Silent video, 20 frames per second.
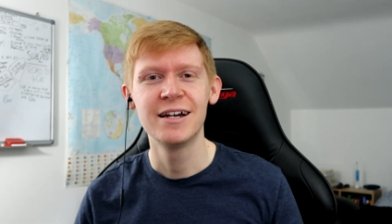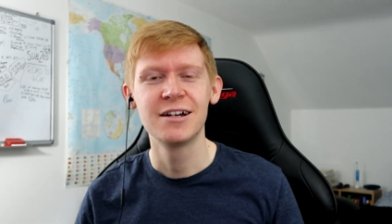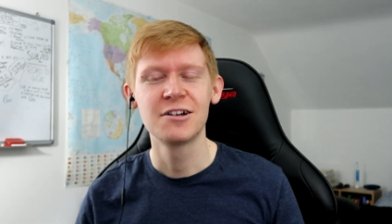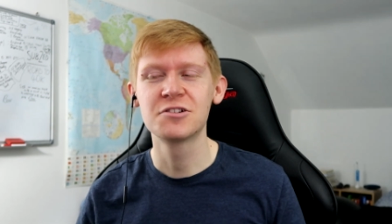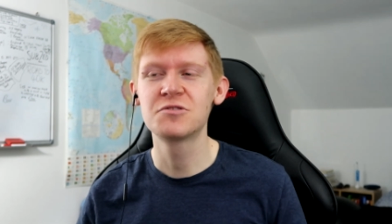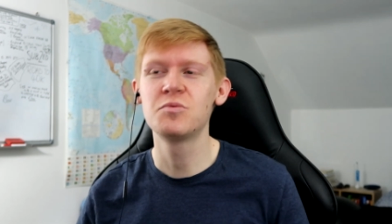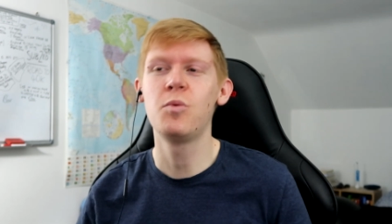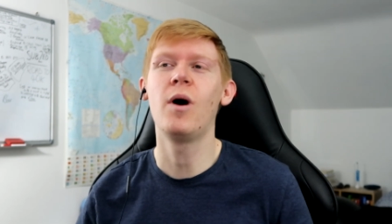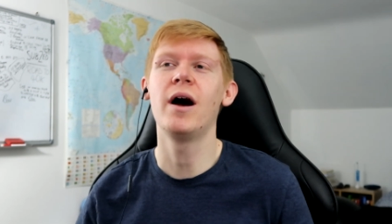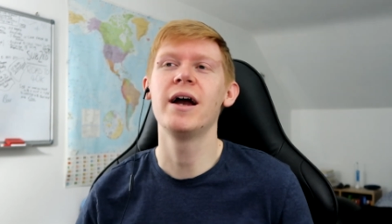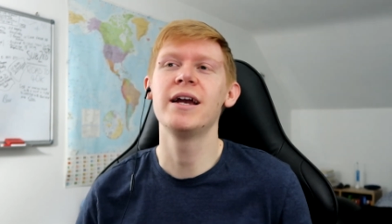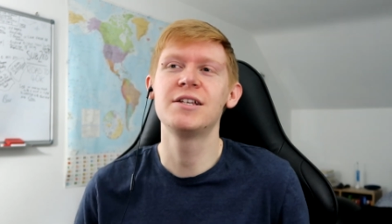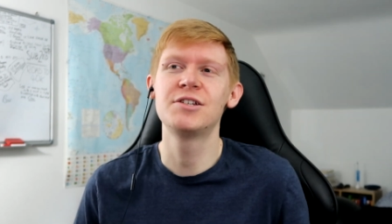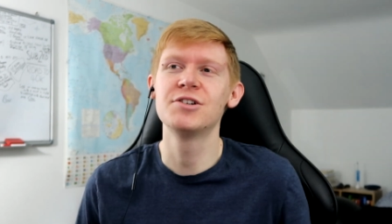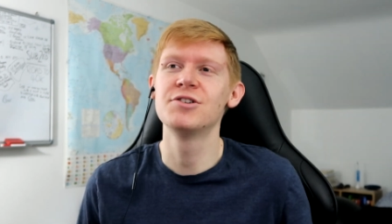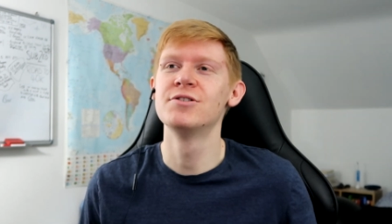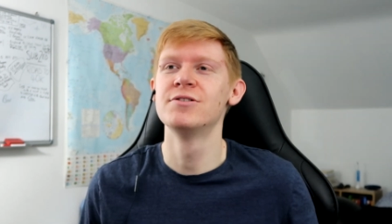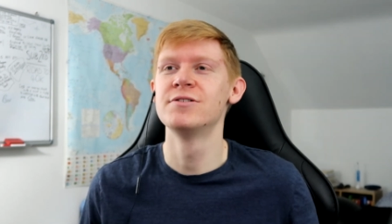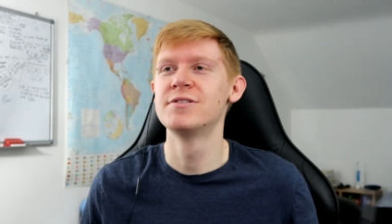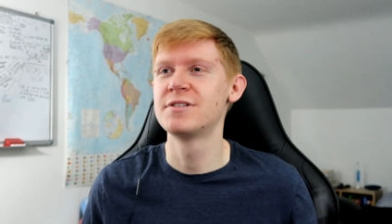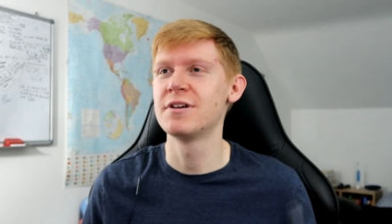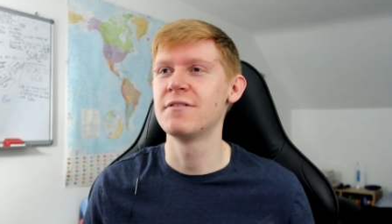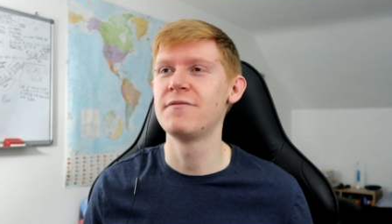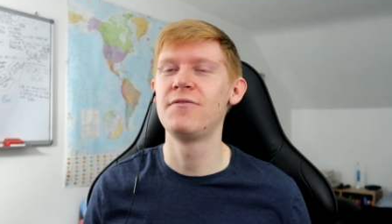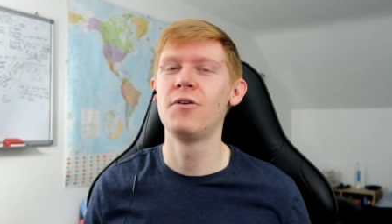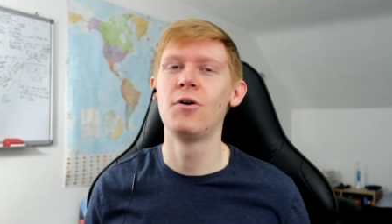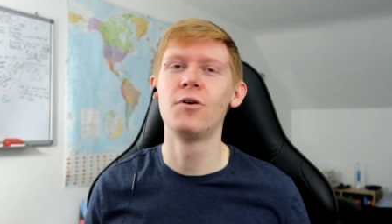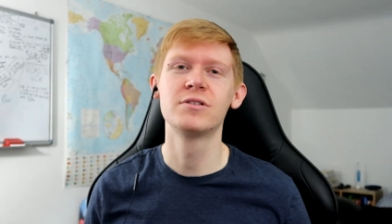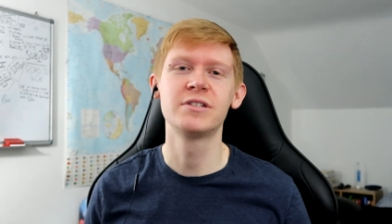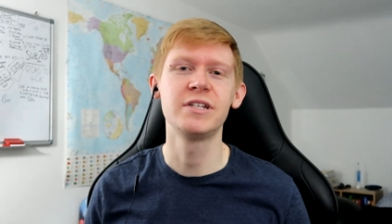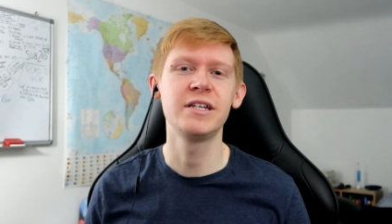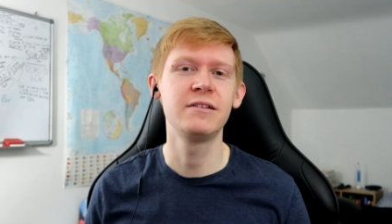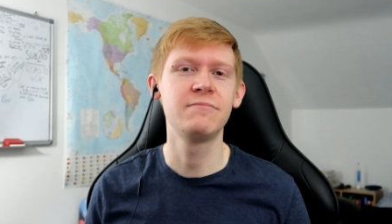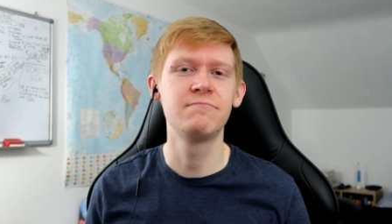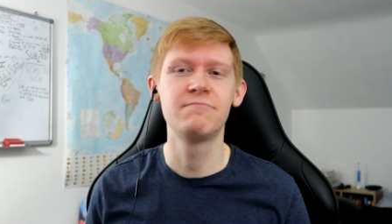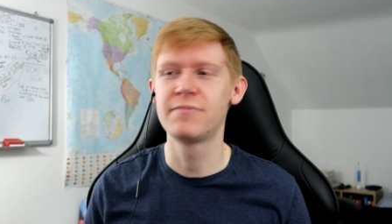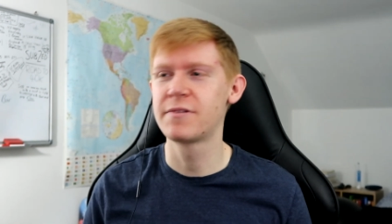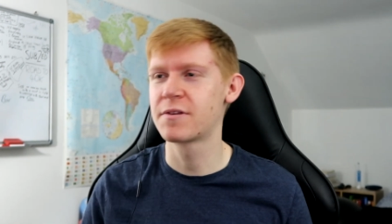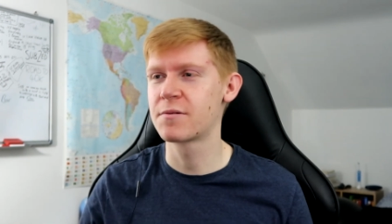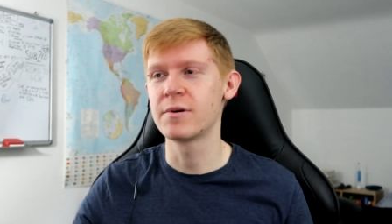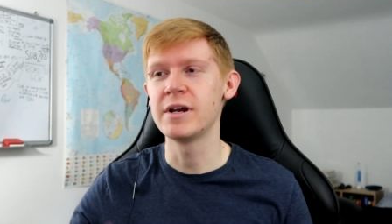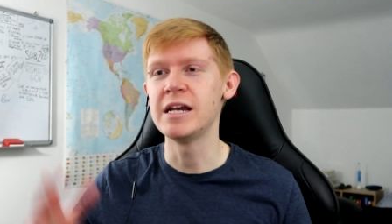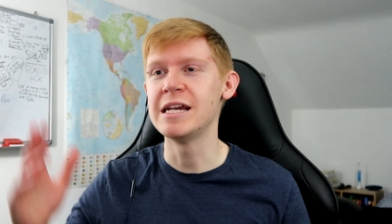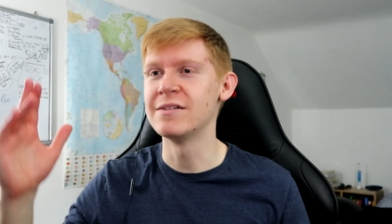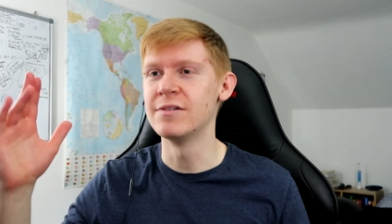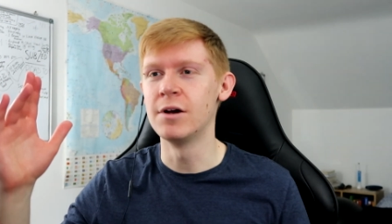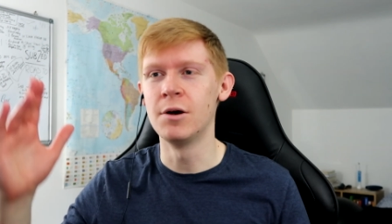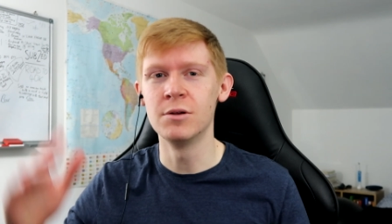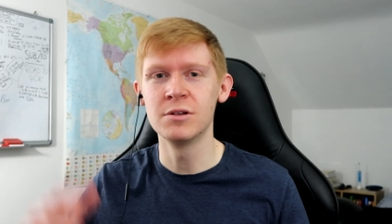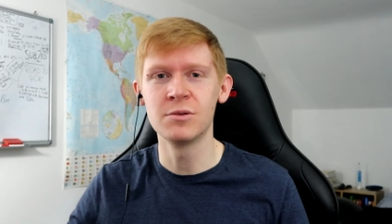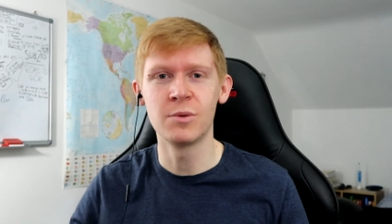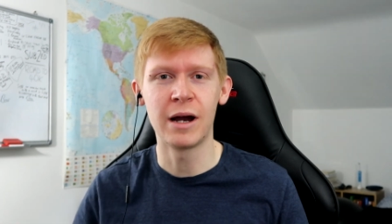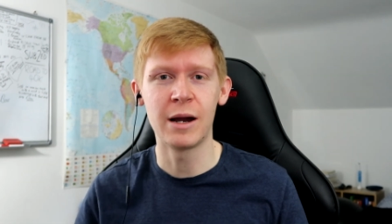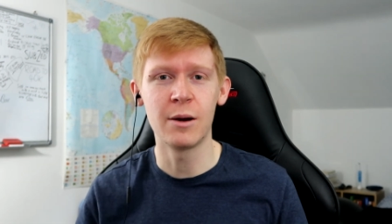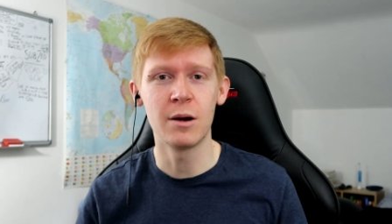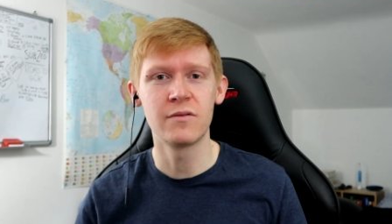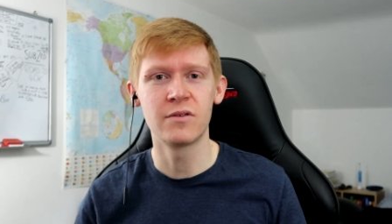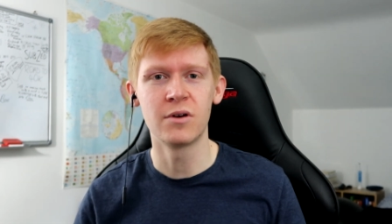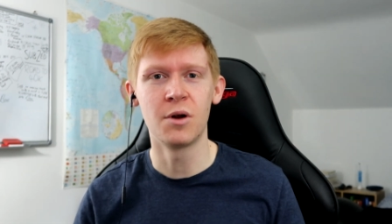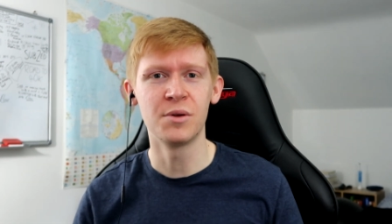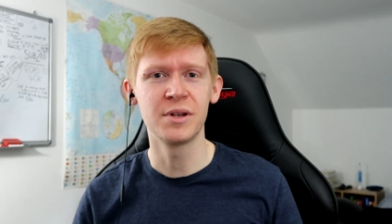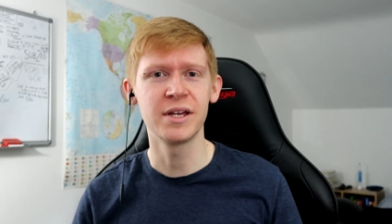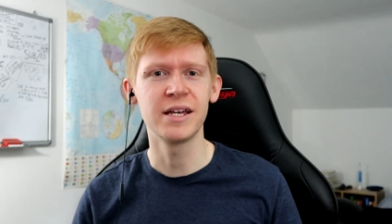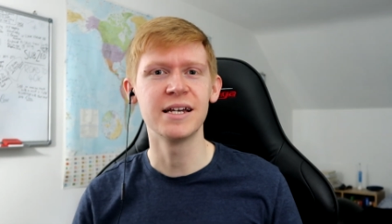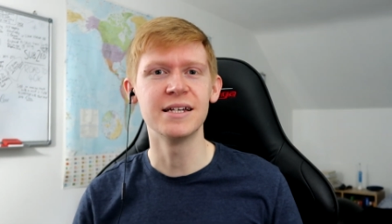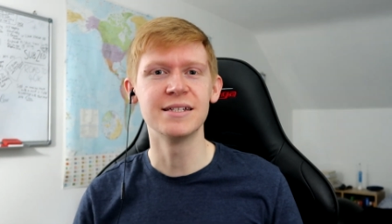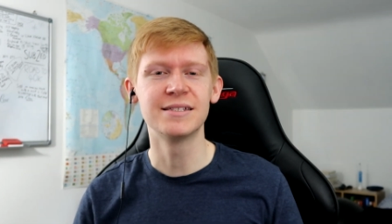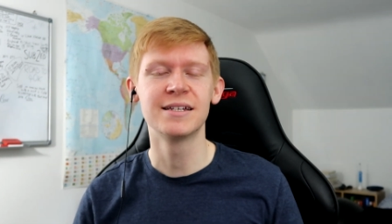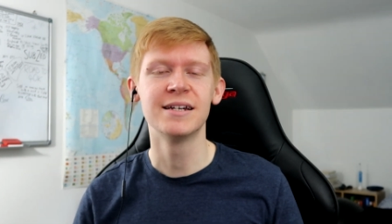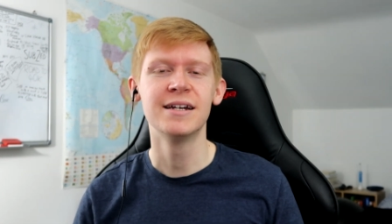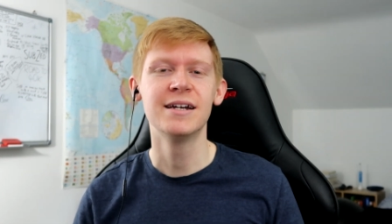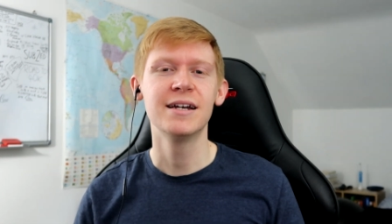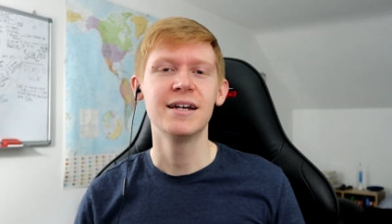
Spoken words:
Because why does a 43-year-old, or however old he is,